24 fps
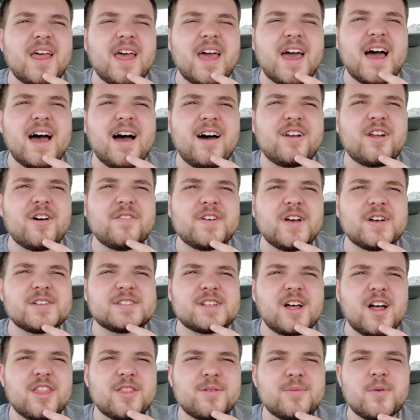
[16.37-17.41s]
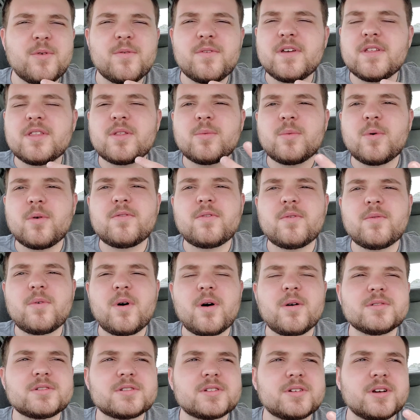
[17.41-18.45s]
don't know if y'all saw the movie The Wolf of
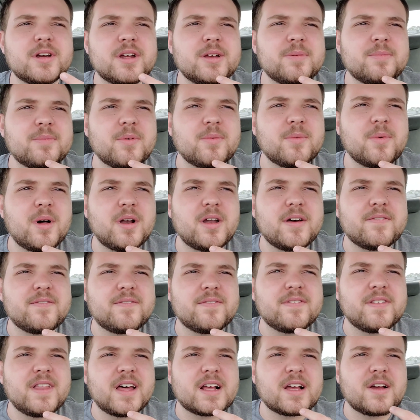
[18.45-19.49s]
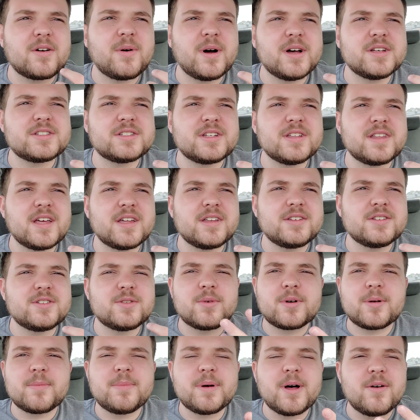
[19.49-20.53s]
Wall Street, but one of like a question that
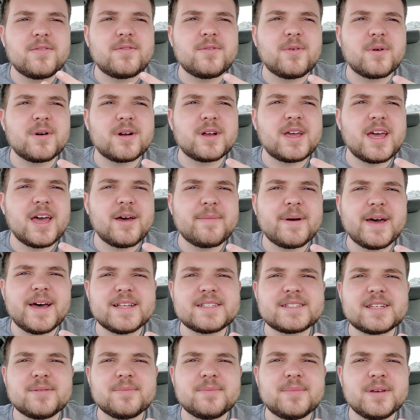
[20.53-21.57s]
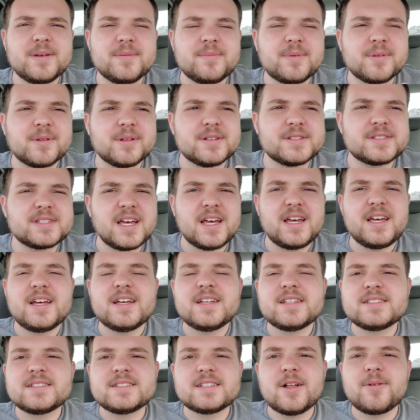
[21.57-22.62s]
Jordan Belfort kept asking people is,
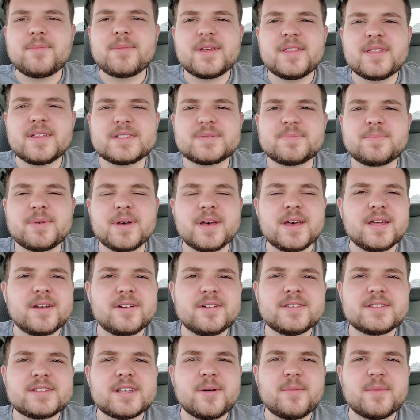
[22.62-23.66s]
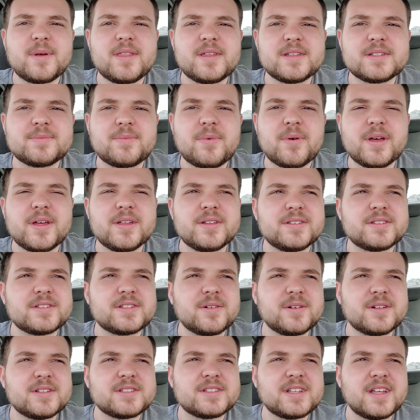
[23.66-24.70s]
"Sell me this pen and sell me this pen."
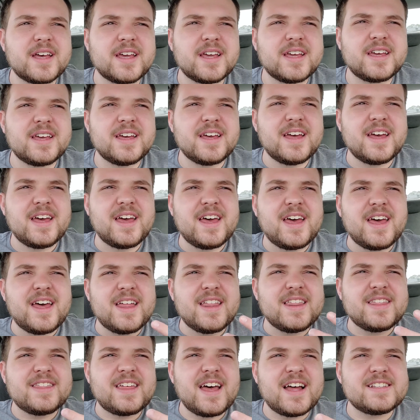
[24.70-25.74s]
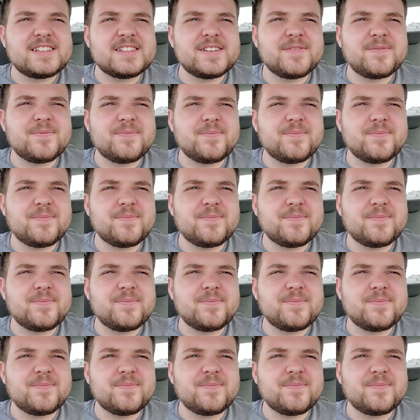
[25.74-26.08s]
So it's like that's a